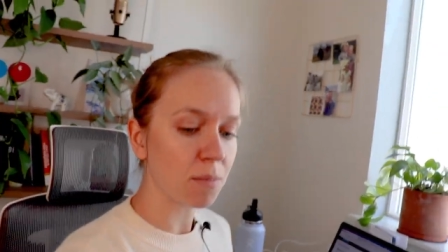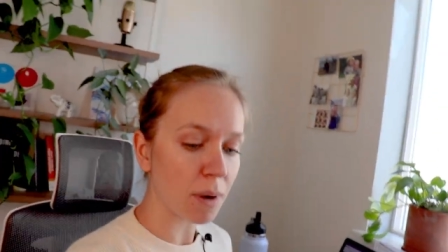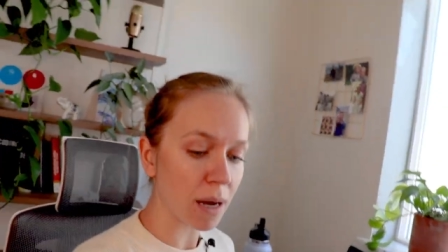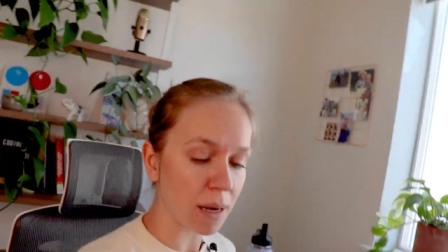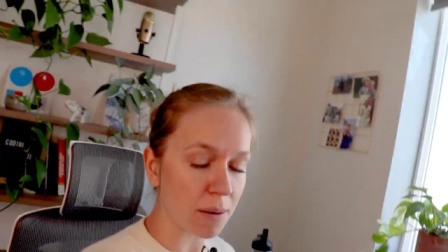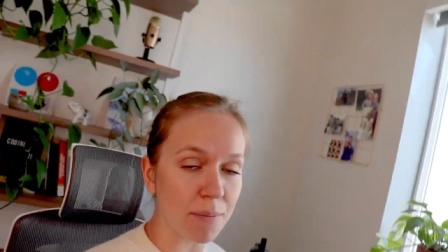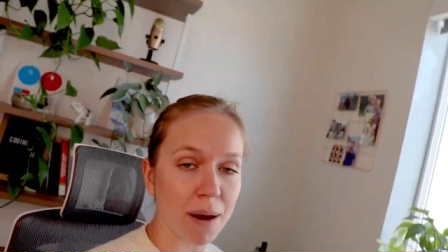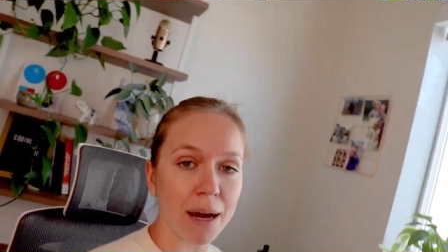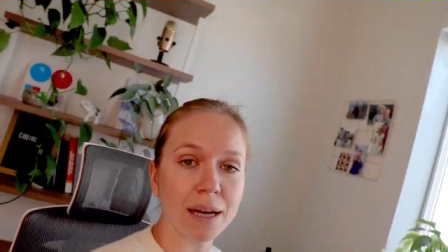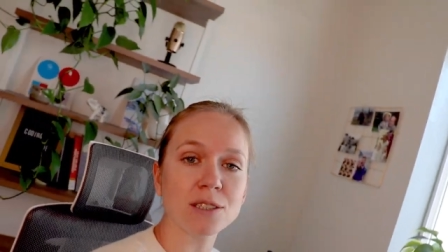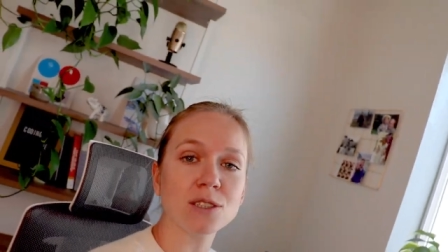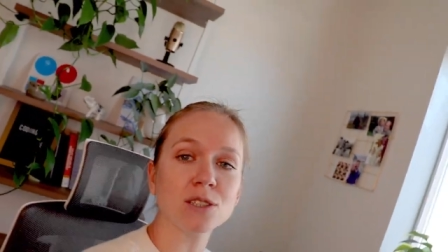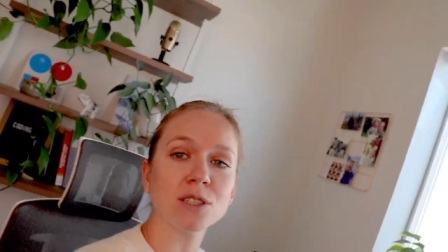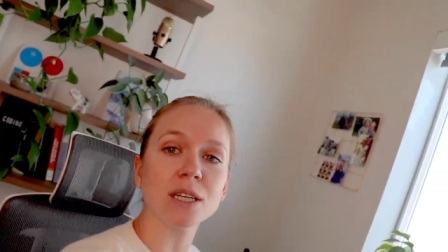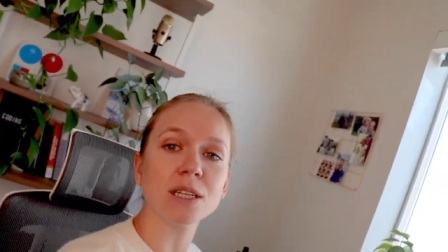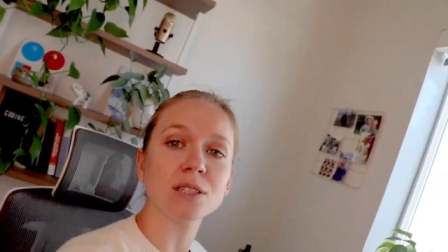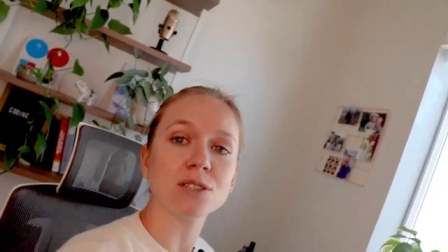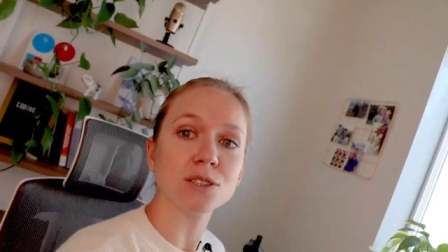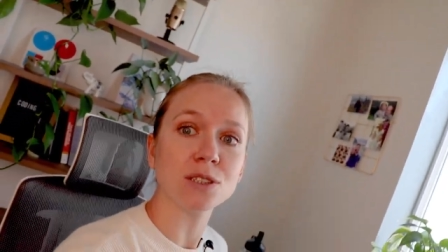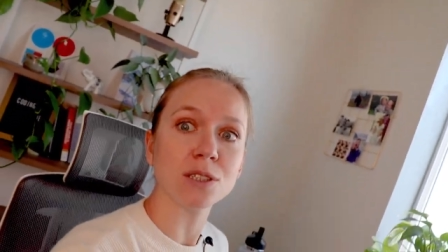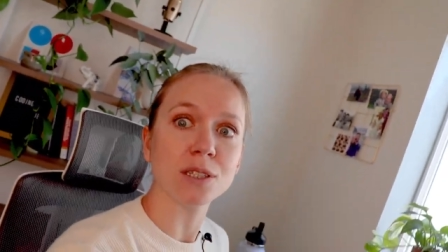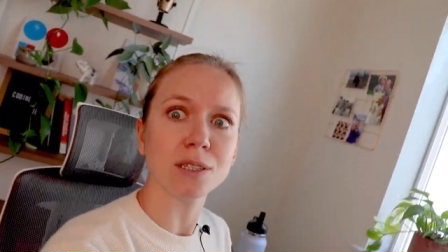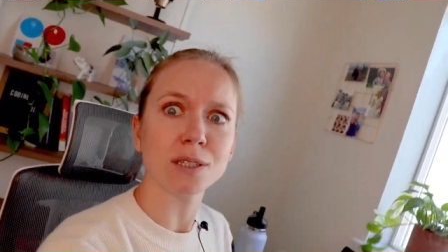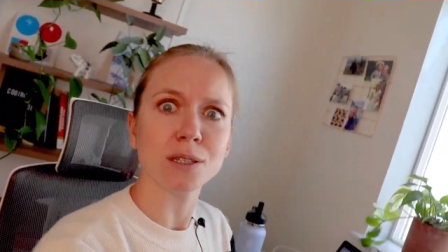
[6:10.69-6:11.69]
My
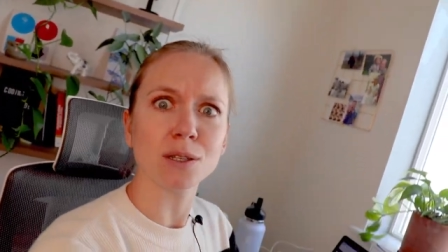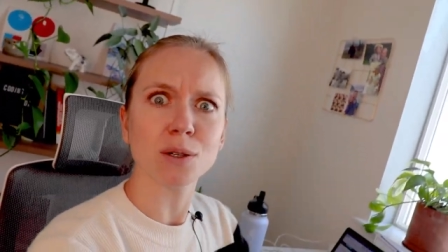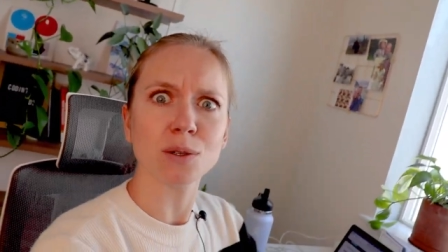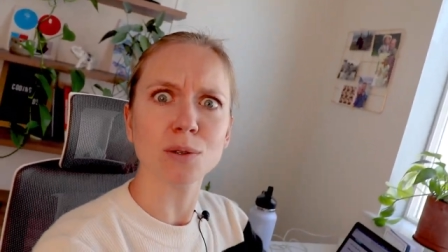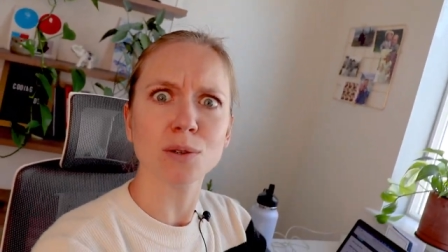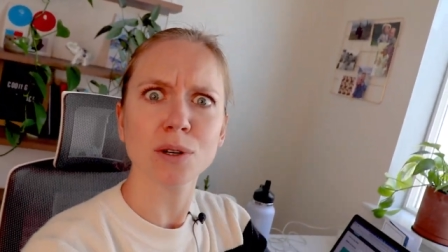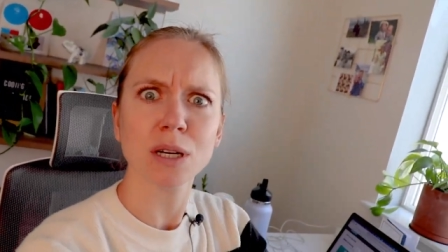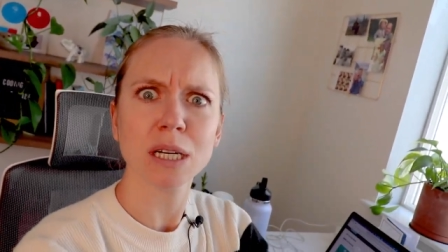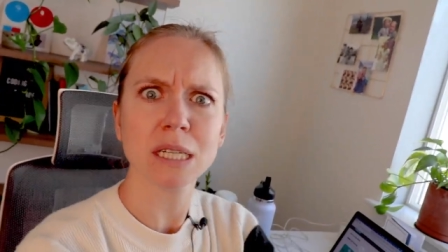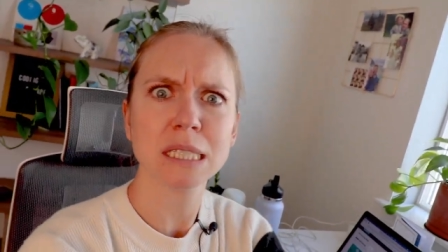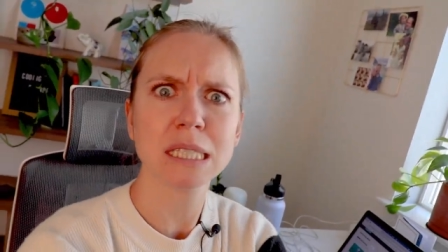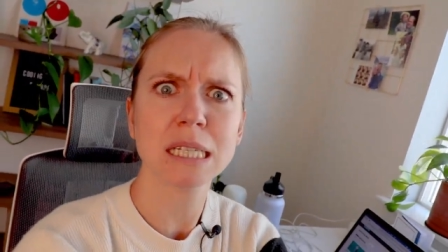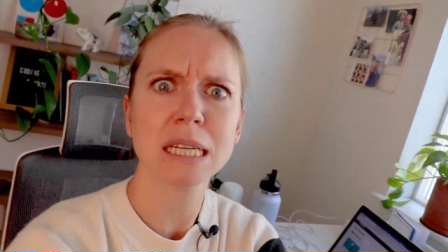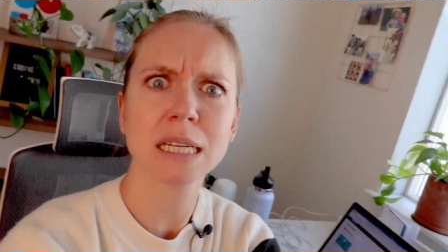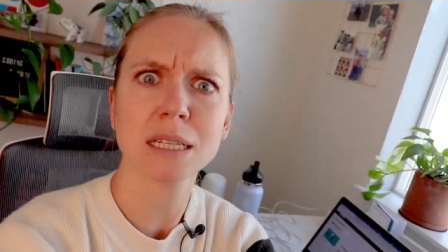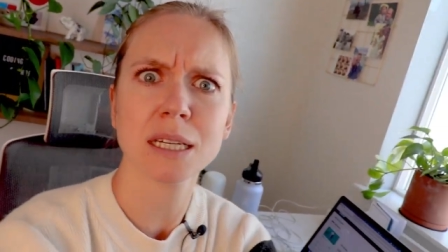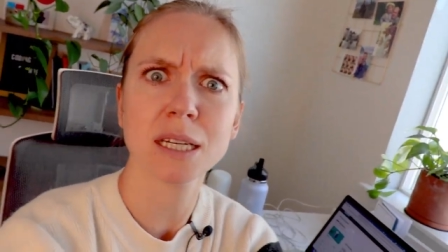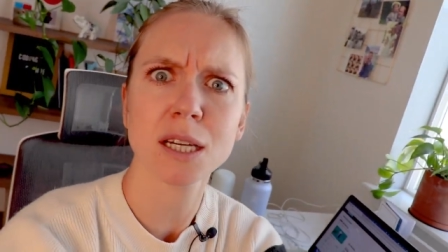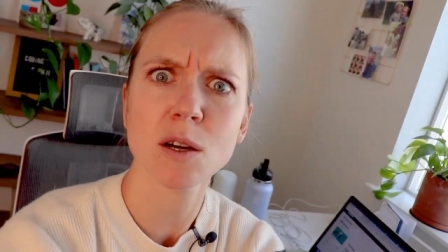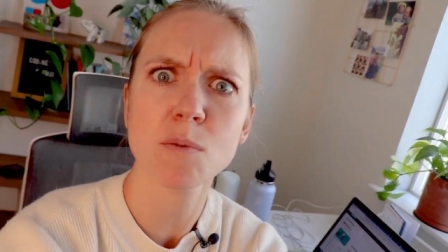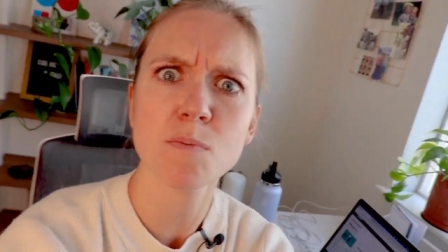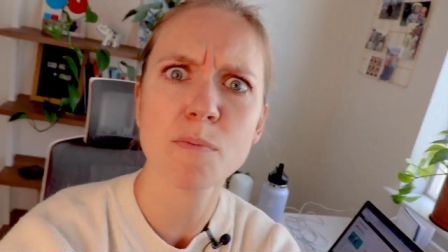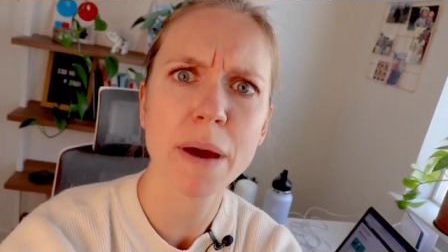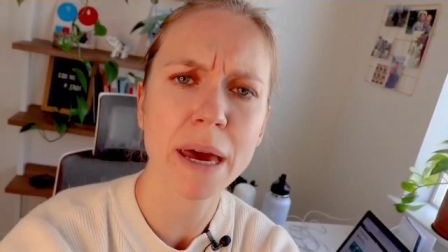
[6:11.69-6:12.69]
imagination can go crazy and I
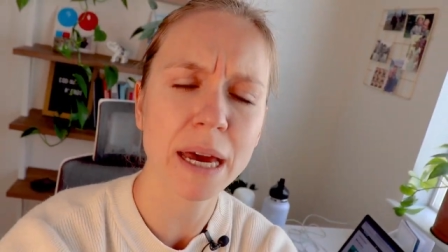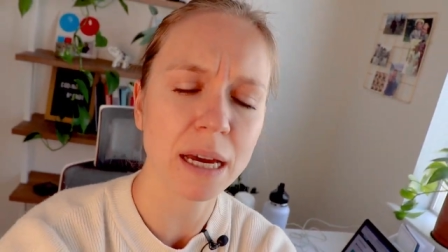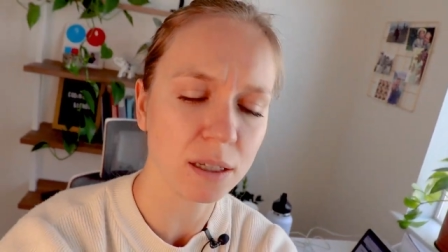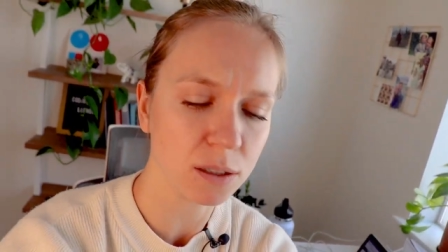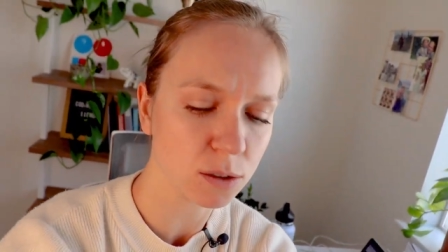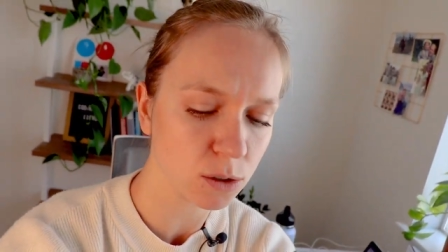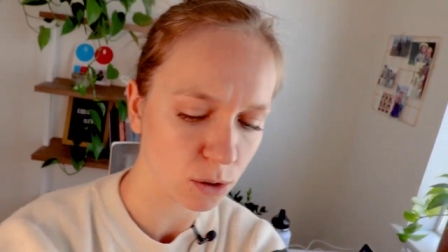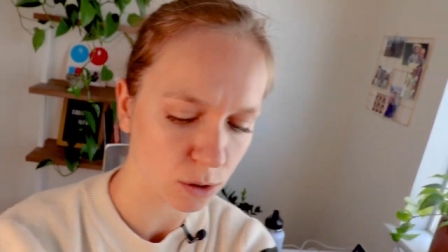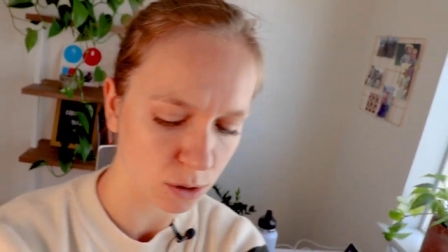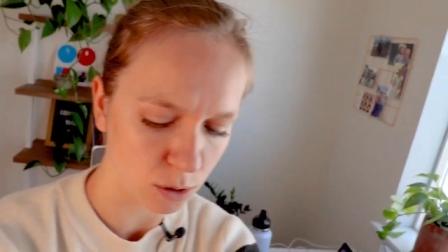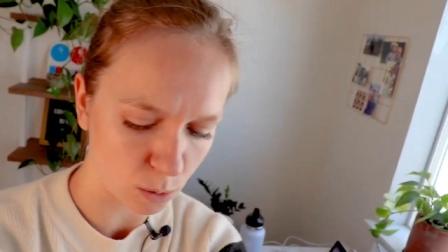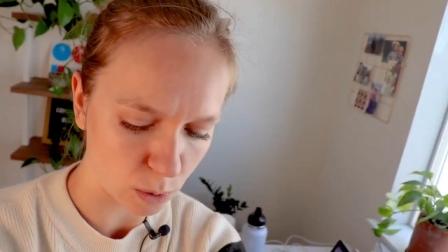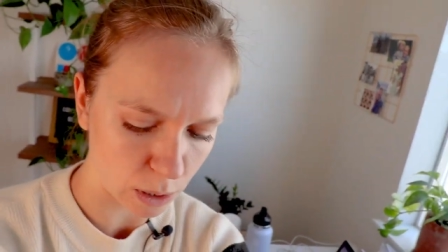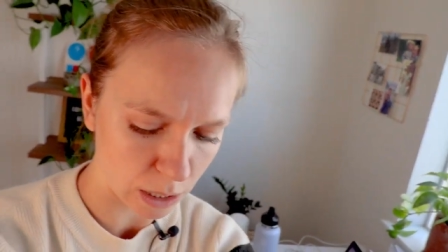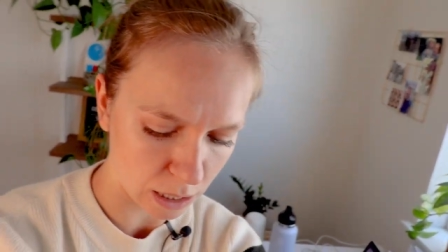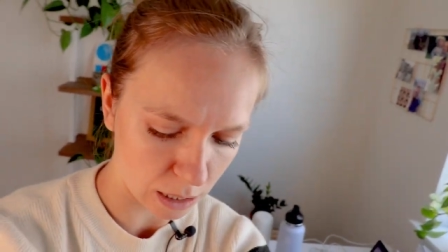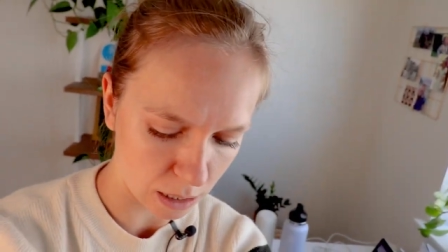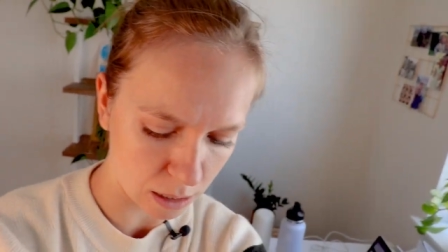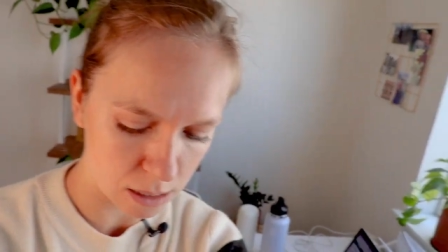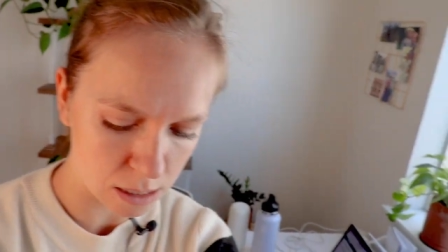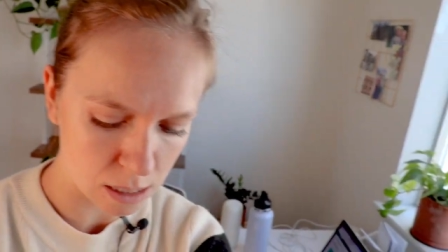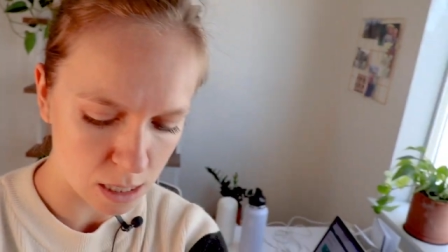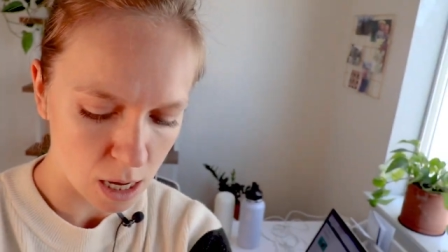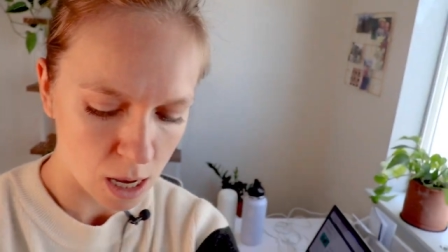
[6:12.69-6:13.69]
can bake during the
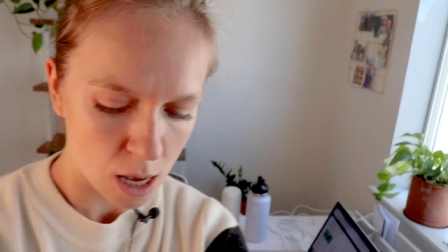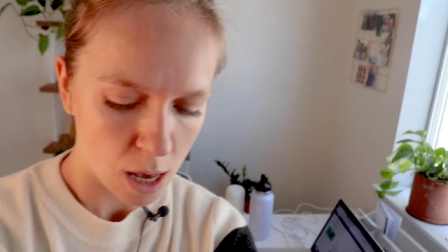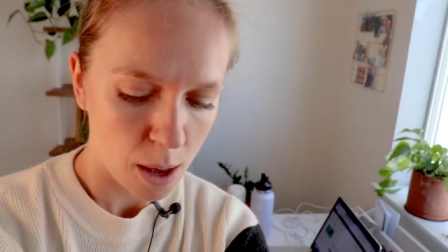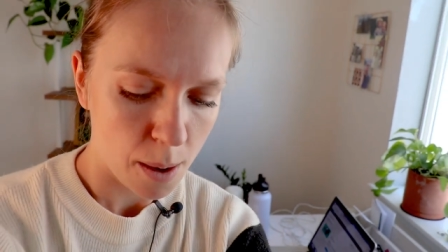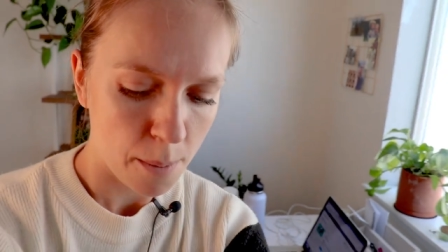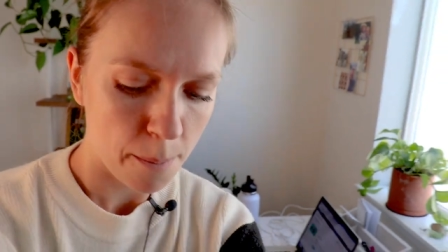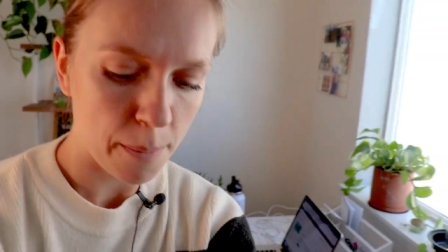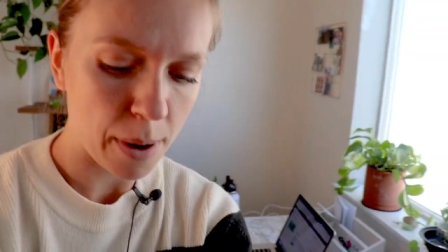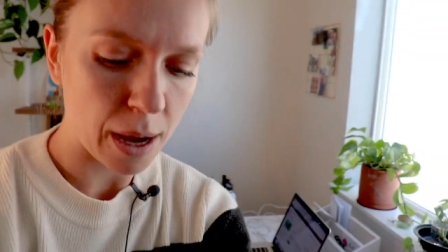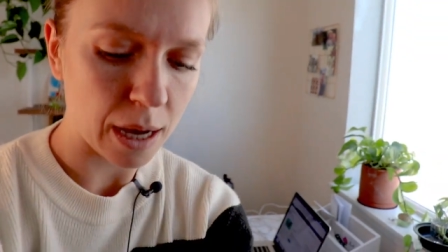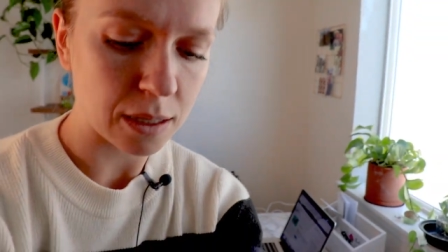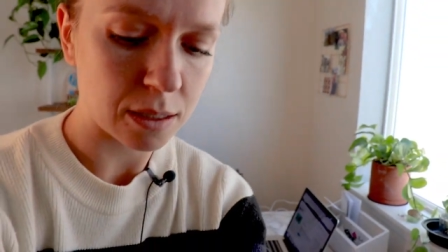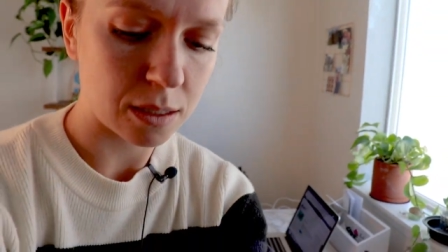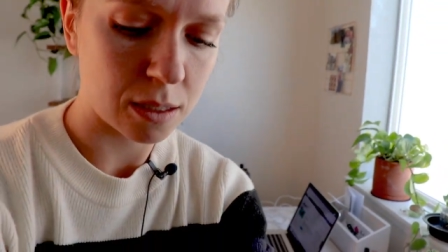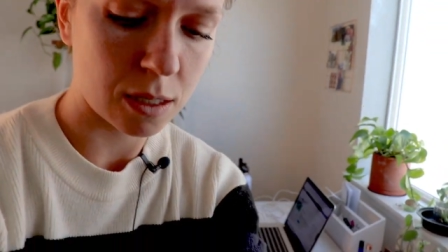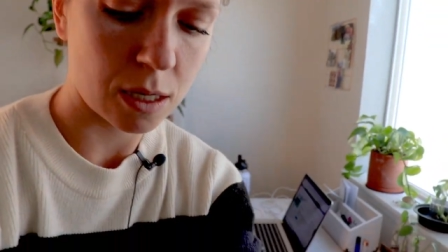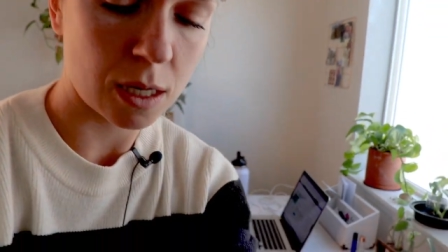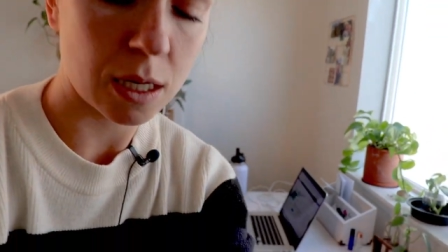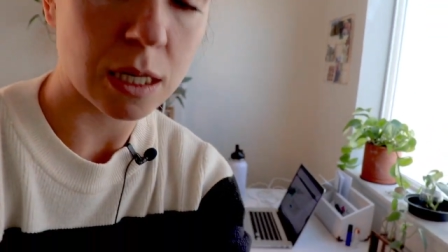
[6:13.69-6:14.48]
weekends. But